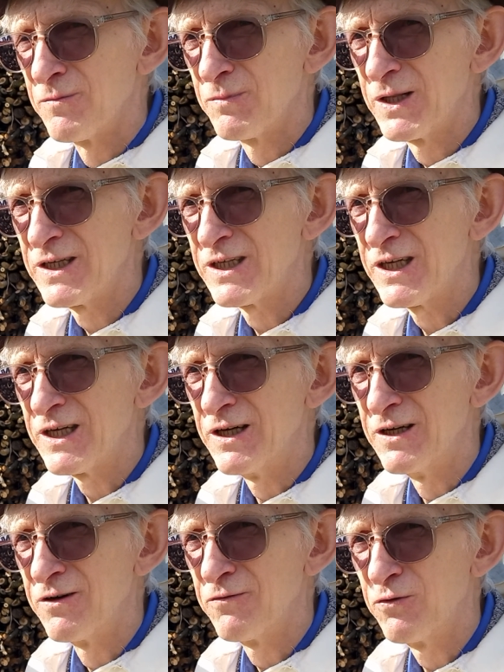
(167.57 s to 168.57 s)
plate here
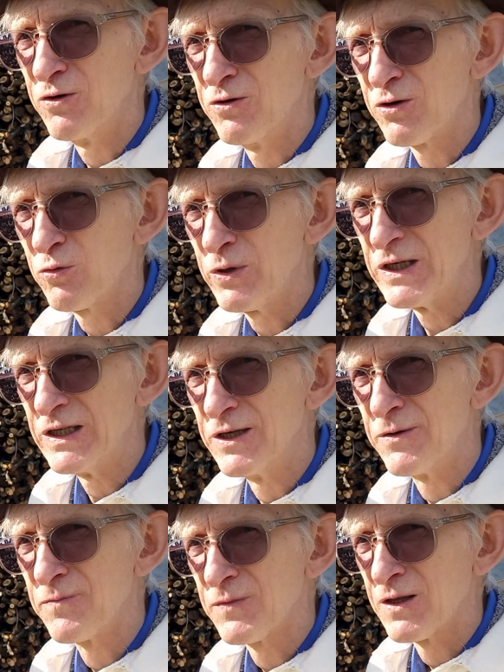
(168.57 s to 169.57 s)
for queen.
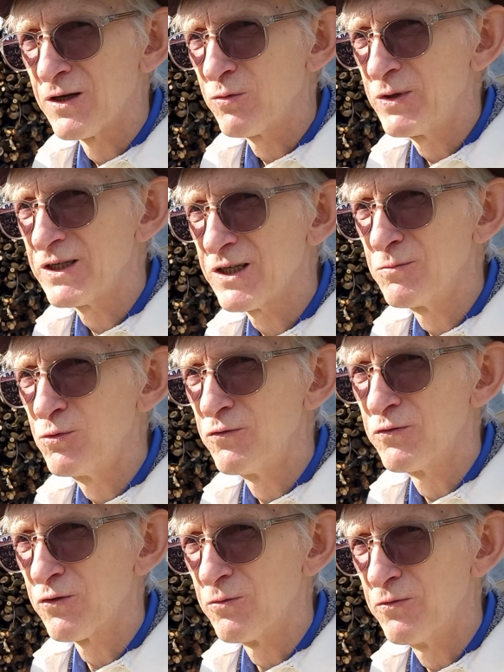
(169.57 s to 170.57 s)
Queen can move
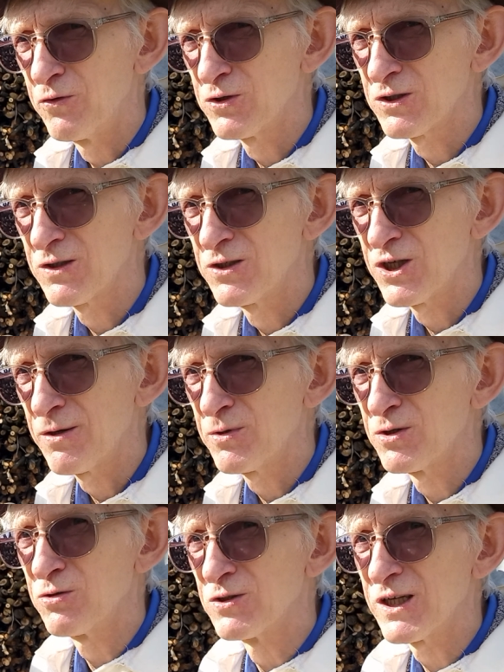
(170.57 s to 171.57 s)
from first chamber
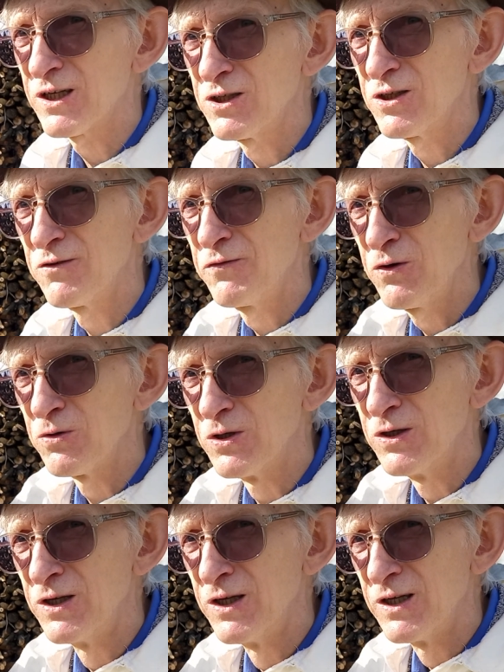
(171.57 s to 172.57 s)
to second and third.
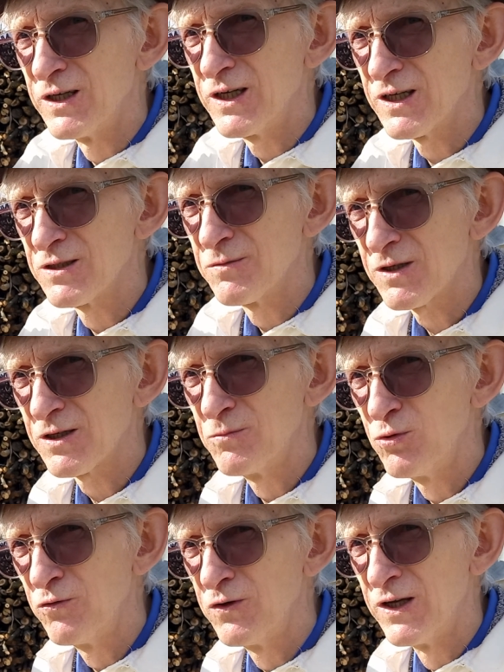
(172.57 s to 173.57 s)
Yes, can
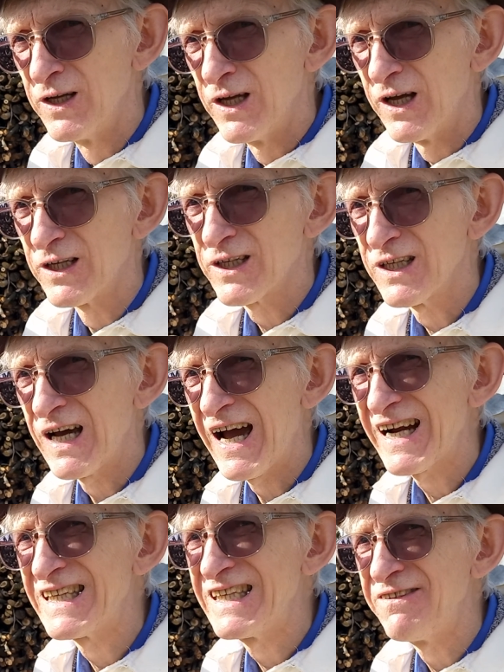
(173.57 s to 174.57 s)
move and can
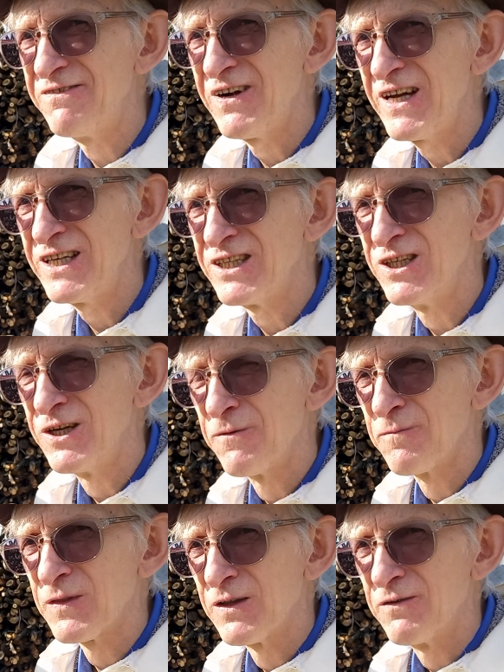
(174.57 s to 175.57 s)
activate
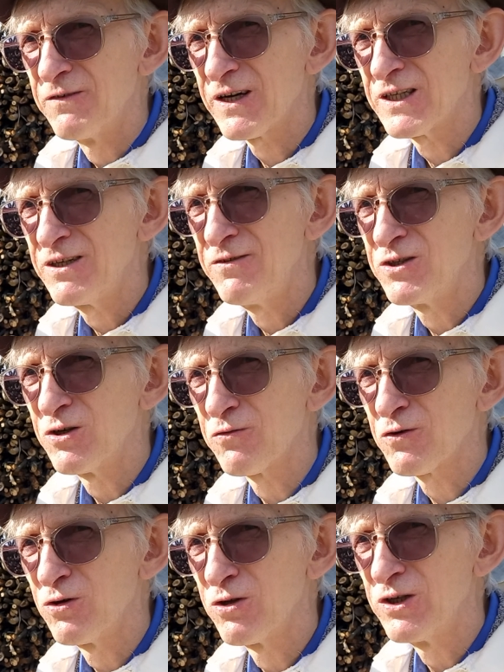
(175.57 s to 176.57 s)
the activity of
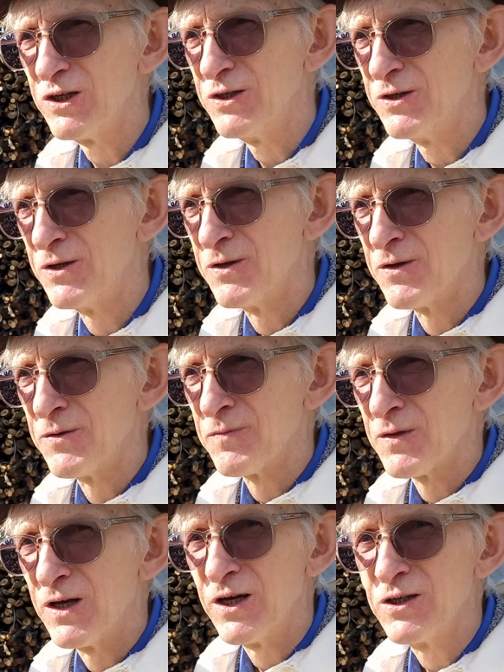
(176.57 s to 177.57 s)
colony,
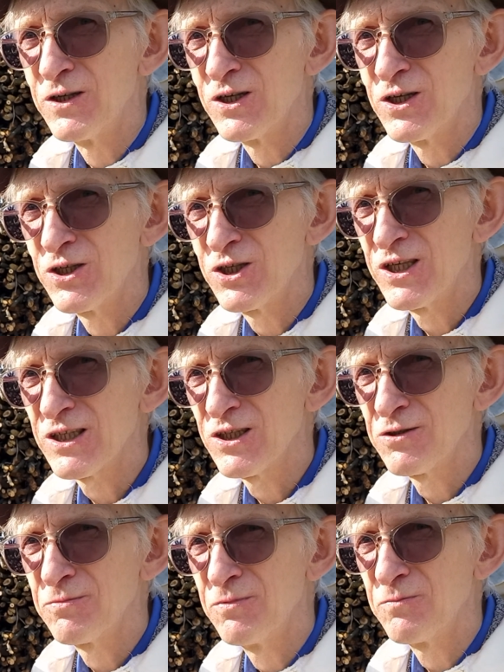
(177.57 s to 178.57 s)
and she
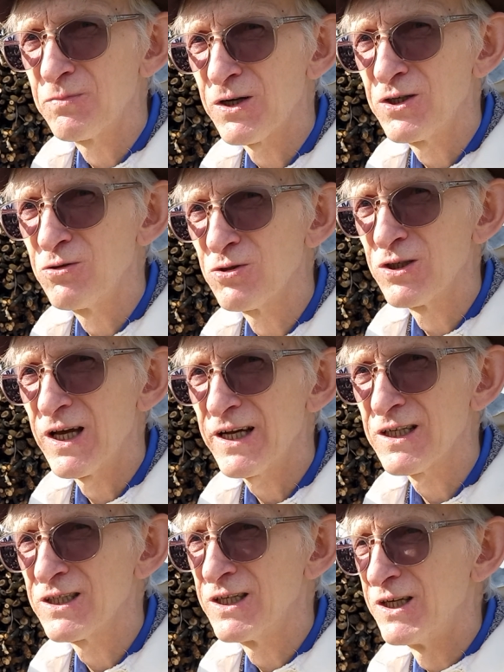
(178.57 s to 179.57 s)
doesn't produce
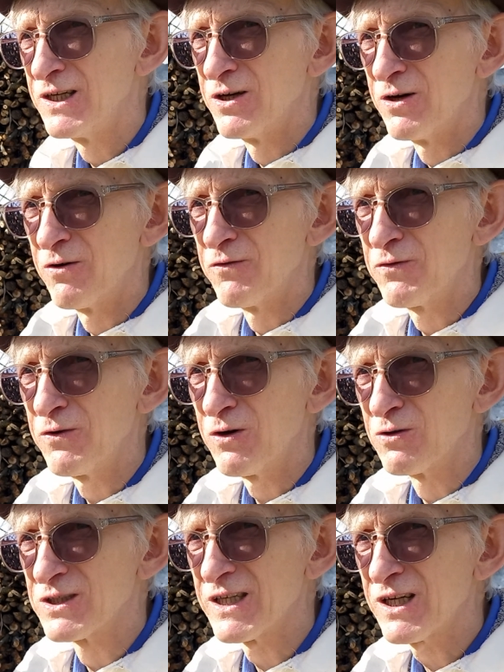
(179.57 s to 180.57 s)
eggs on,
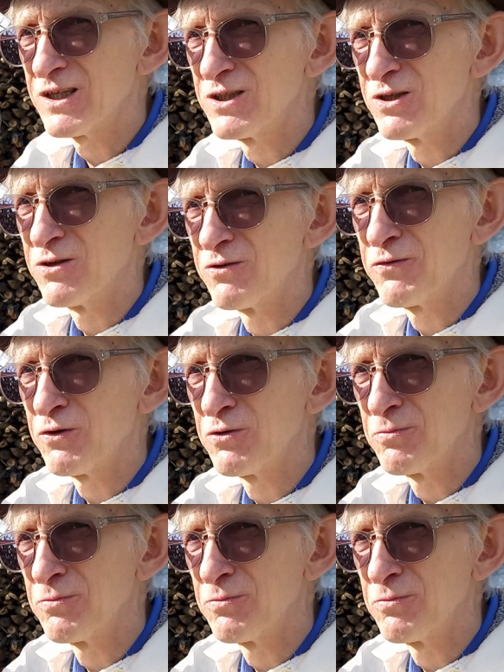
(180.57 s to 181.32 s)
on second and third